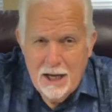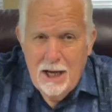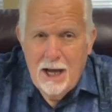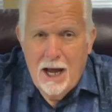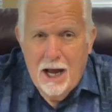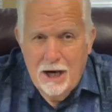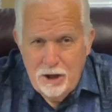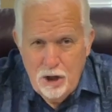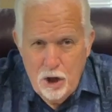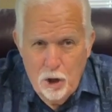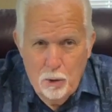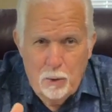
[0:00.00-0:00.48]

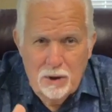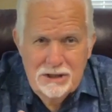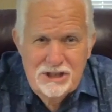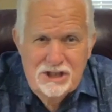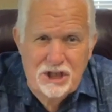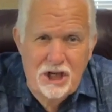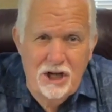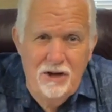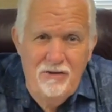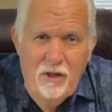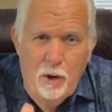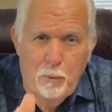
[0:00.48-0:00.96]
and you will
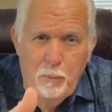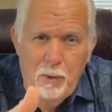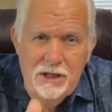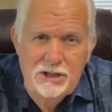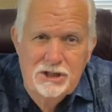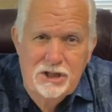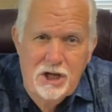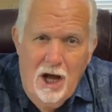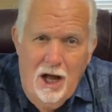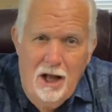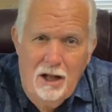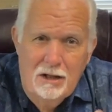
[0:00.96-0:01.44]
see the
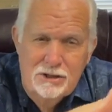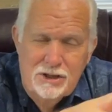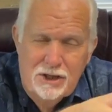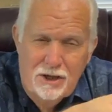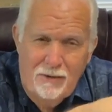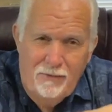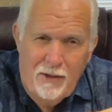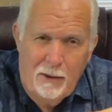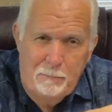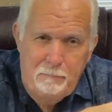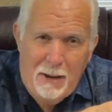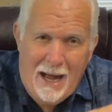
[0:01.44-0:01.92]
results
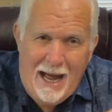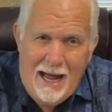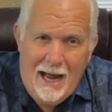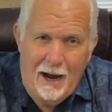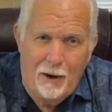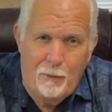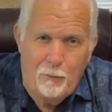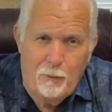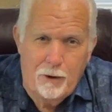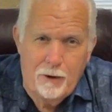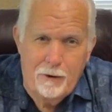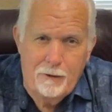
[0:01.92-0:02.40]
of the
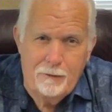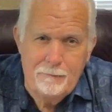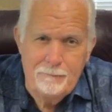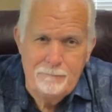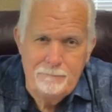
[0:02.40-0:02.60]
power.